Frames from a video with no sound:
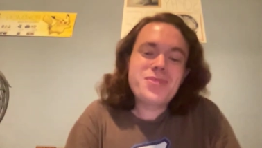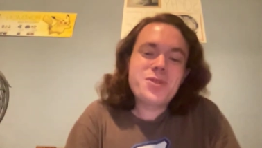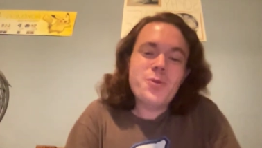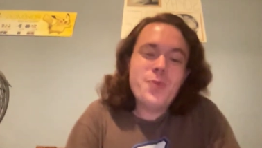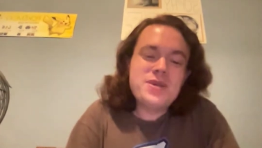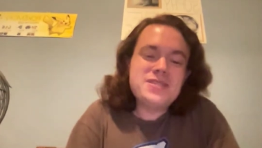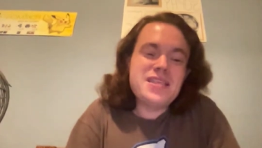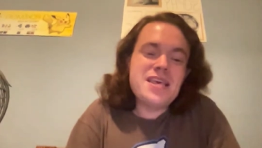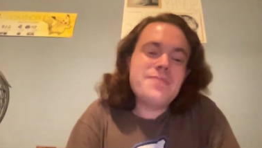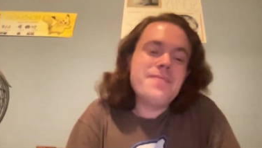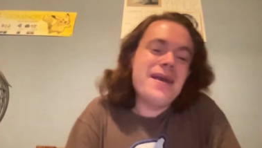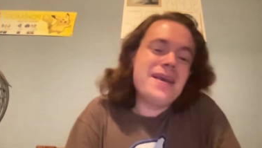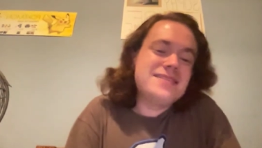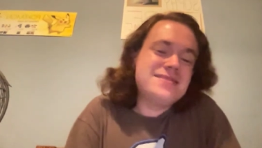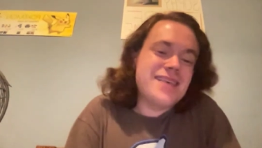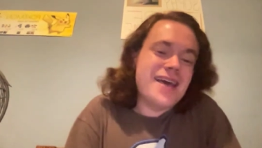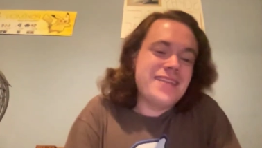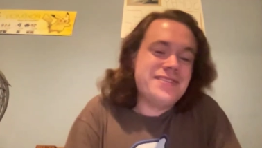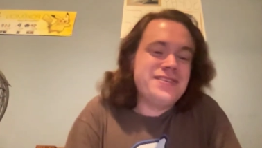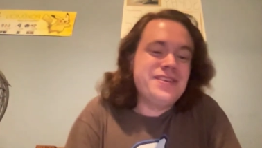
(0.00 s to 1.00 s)
Which, like,
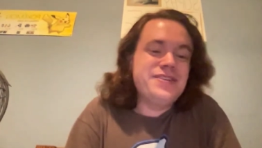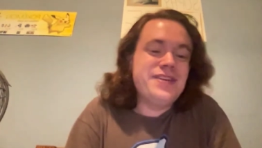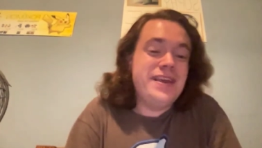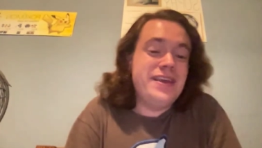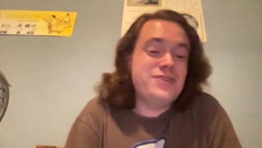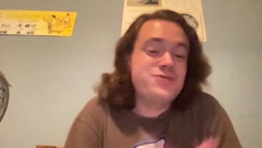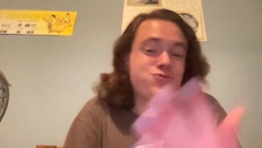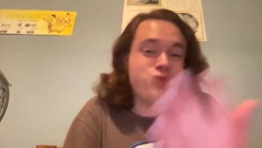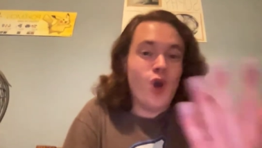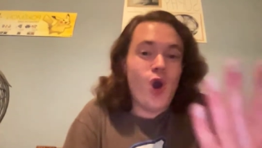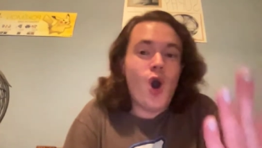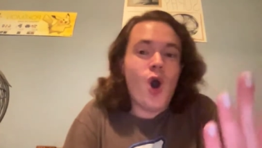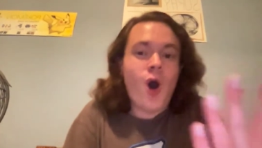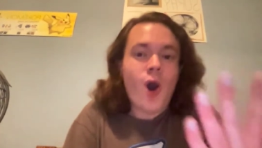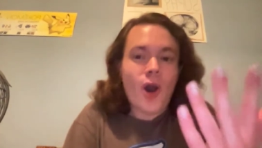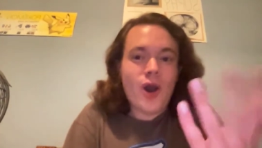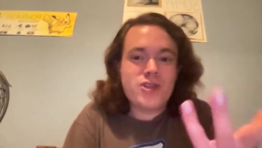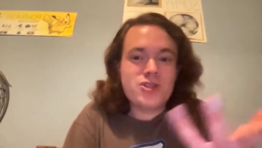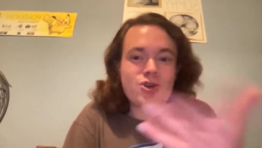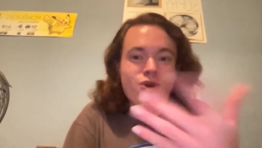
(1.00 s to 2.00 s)
makes sense. He's
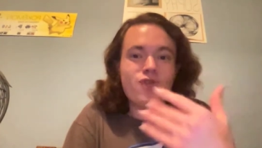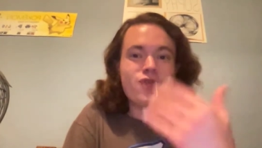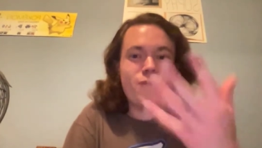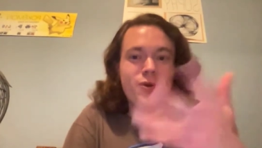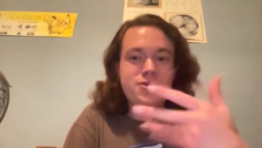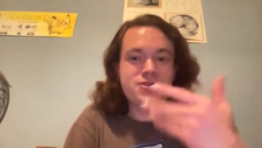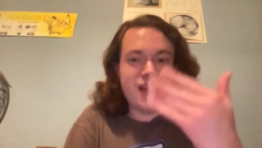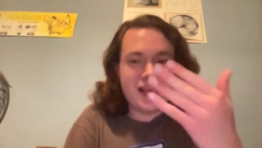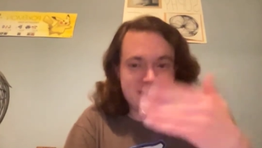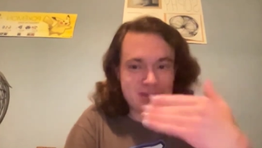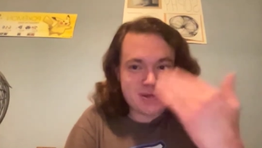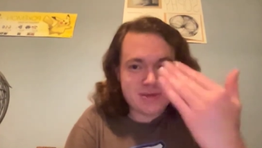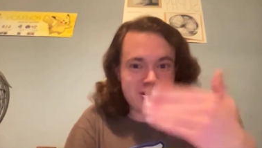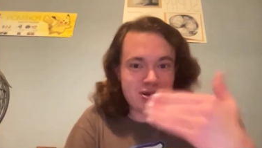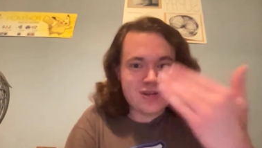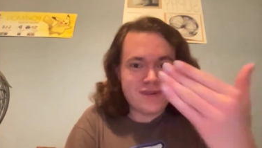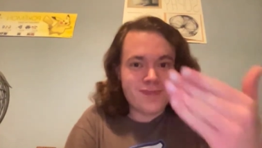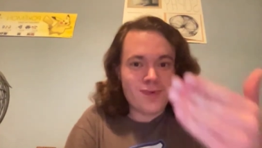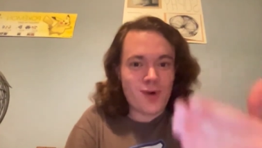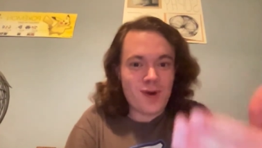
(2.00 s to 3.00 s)
wrong. So, of course, as you
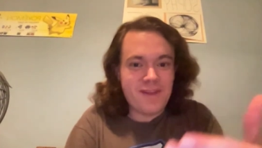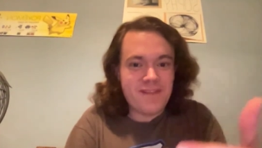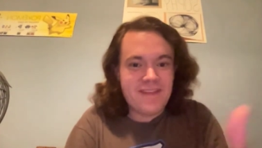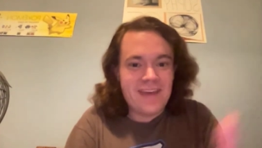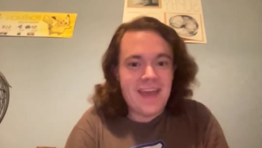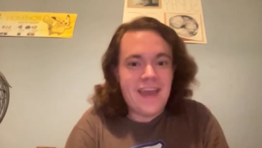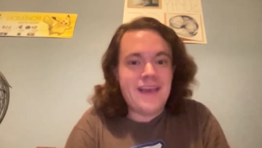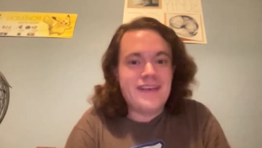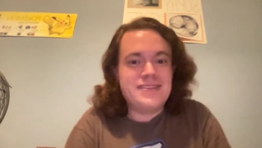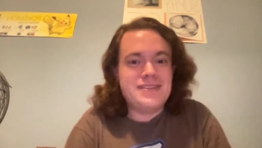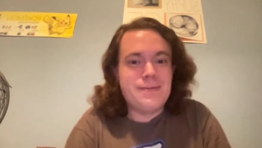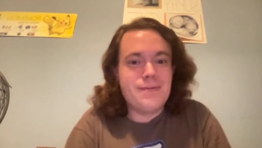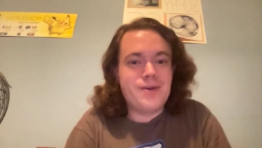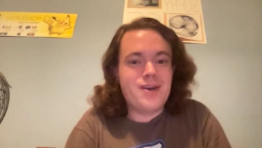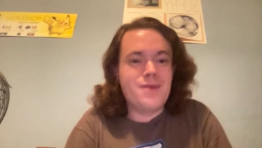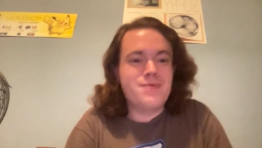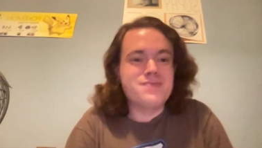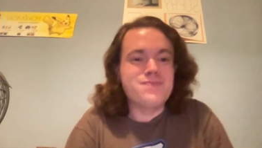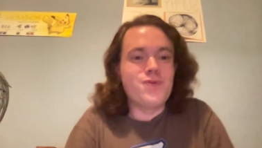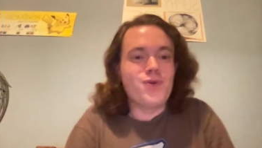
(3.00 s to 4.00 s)
learn more things, he
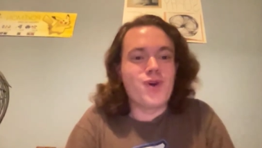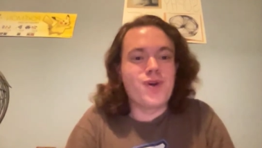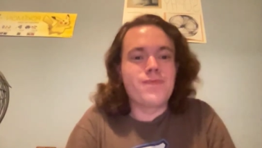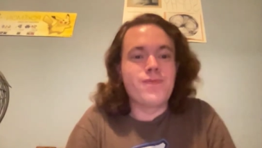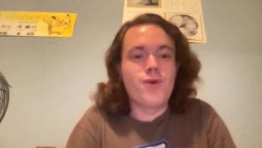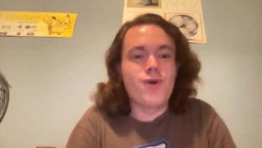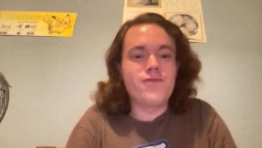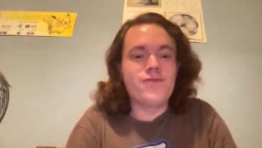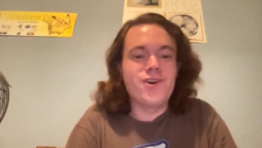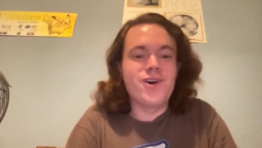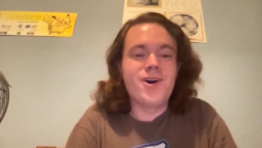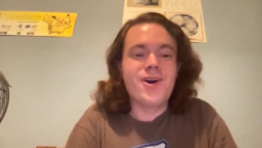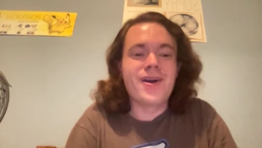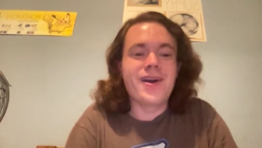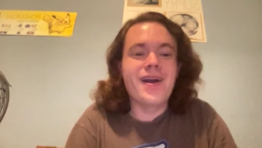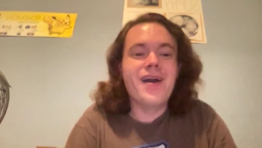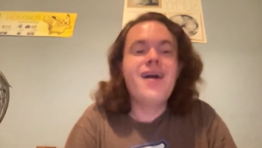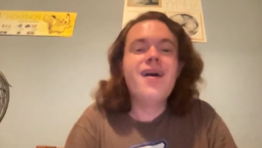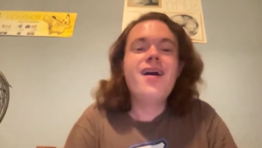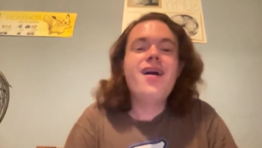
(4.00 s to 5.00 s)
becomes more and more
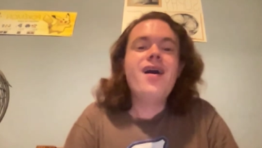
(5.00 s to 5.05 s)
wrong.